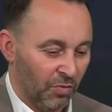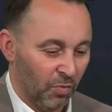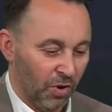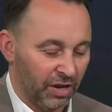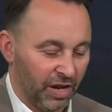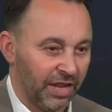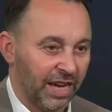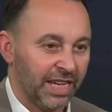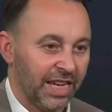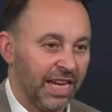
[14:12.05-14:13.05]
one of
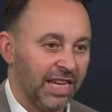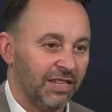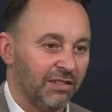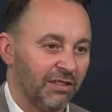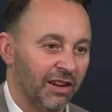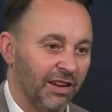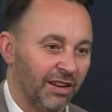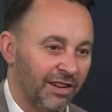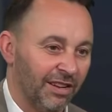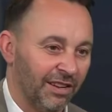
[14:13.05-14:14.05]
their key
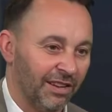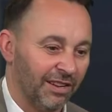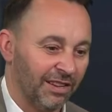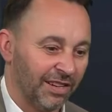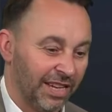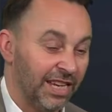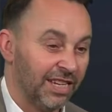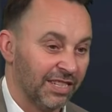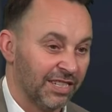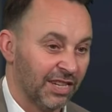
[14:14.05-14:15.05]

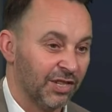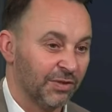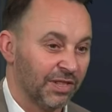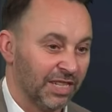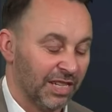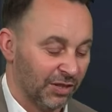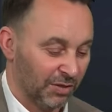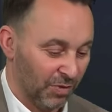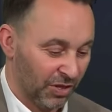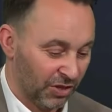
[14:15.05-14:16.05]

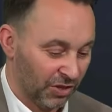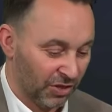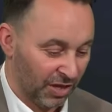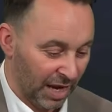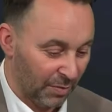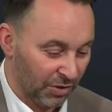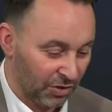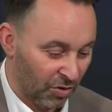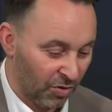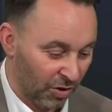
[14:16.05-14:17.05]
constituencies, which is a Labour
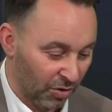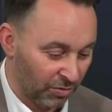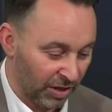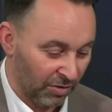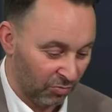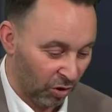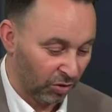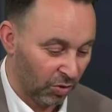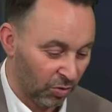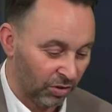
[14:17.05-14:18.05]
stronghold in
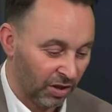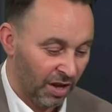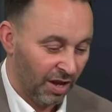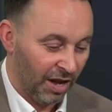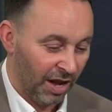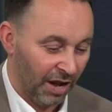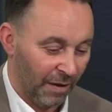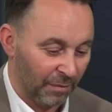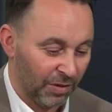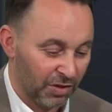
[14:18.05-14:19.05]
Runcorn,
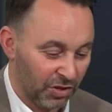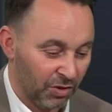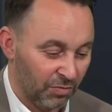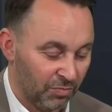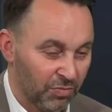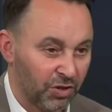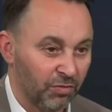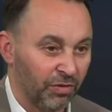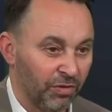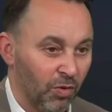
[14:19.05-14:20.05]
to
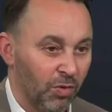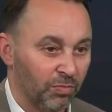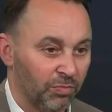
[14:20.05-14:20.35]
Reform.